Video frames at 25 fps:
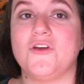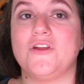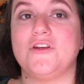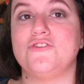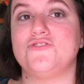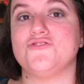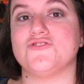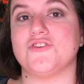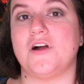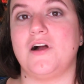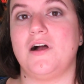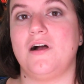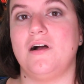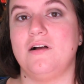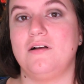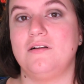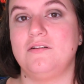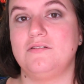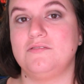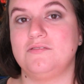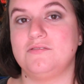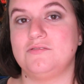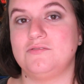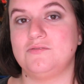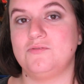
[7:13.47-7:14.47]
going to draw
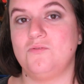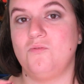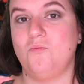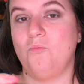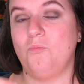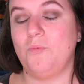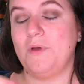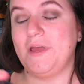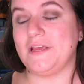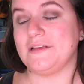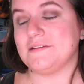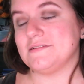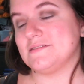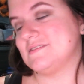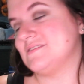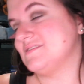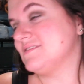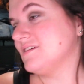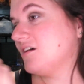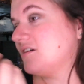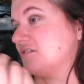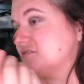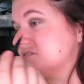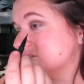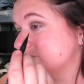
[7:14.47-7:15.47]
wings
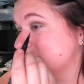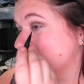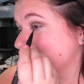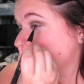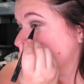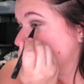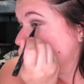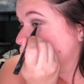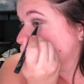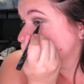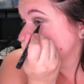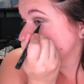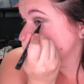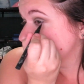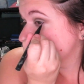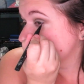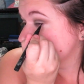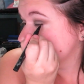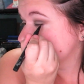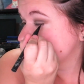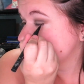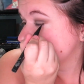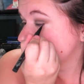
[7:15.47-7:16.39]
onto my eyes.